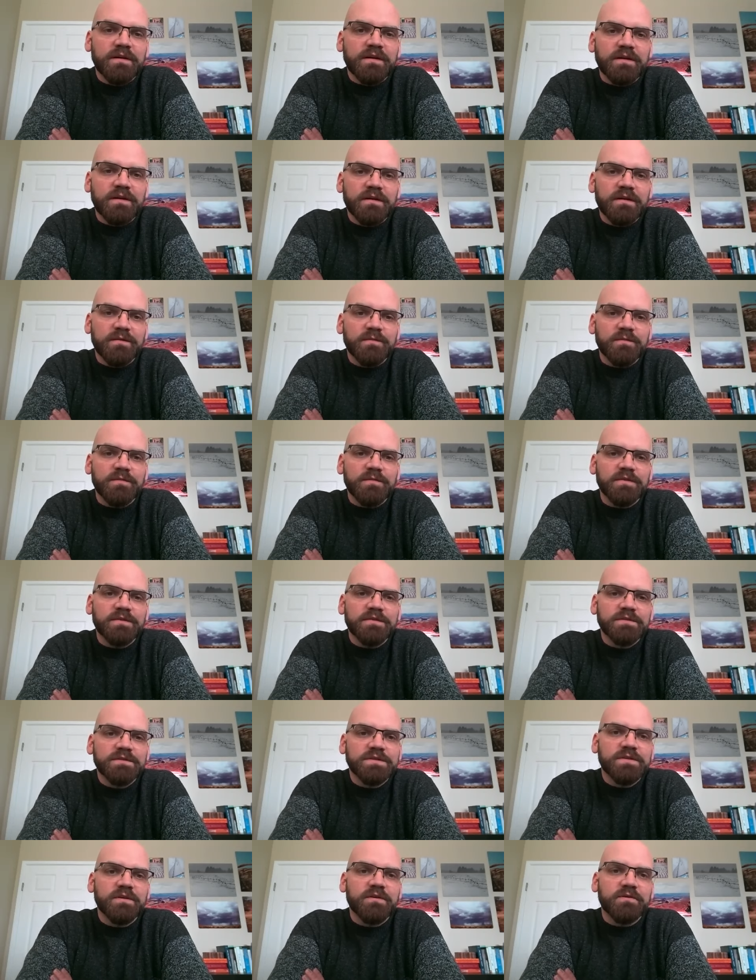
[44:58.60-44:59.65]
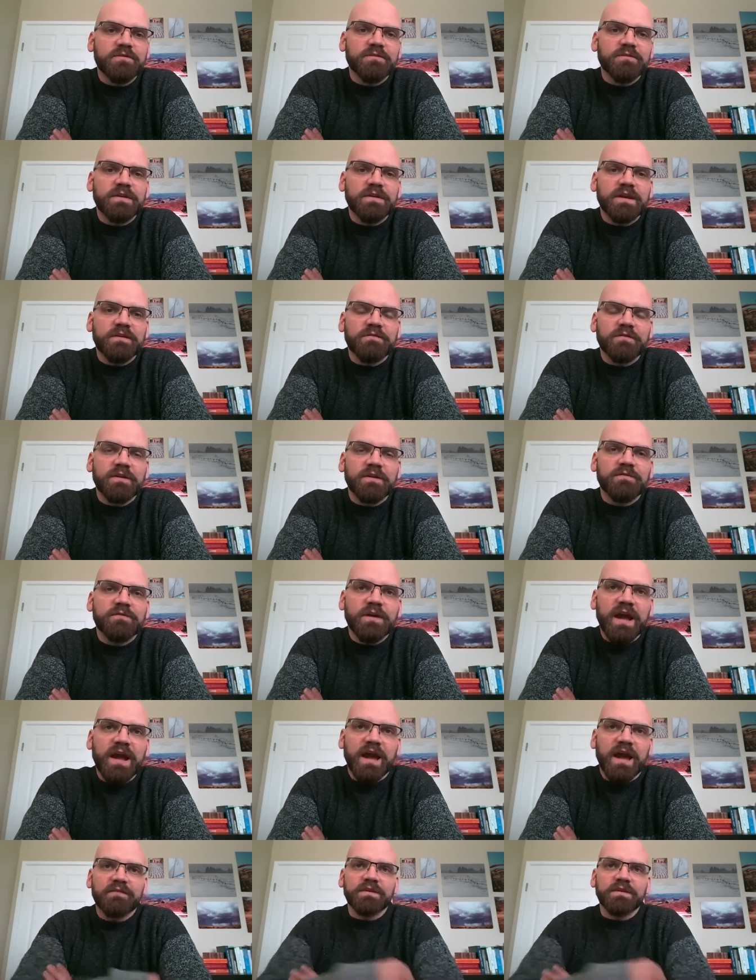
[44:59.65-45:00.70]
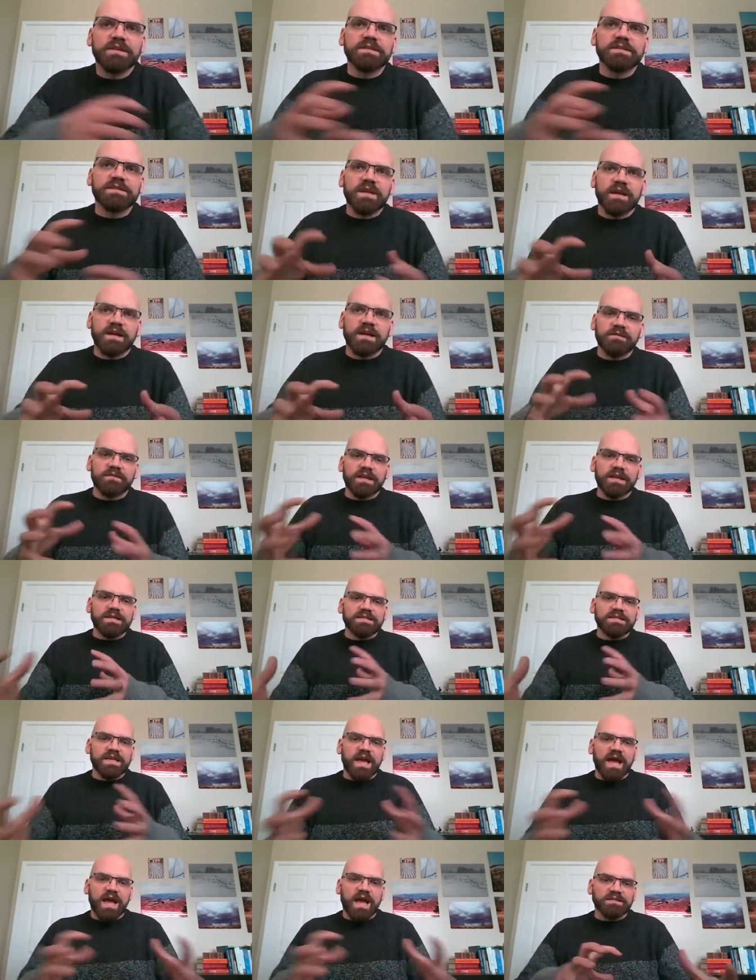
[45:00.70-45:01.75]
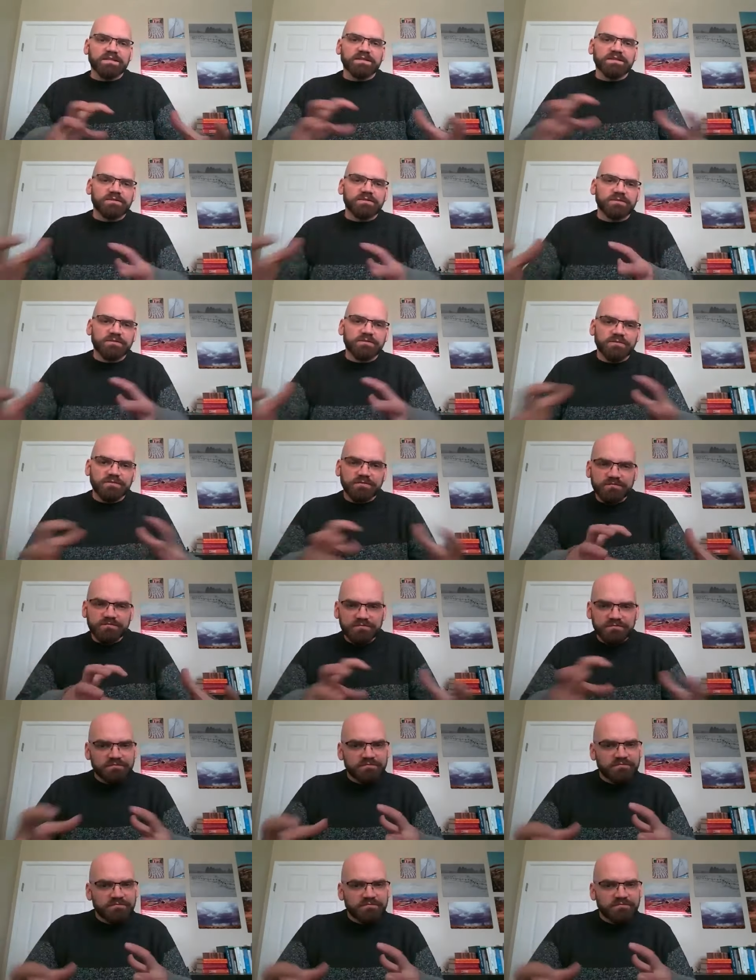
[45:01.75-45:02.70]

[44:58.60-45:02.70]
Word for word: um, so if, if you're having these kind of like tactical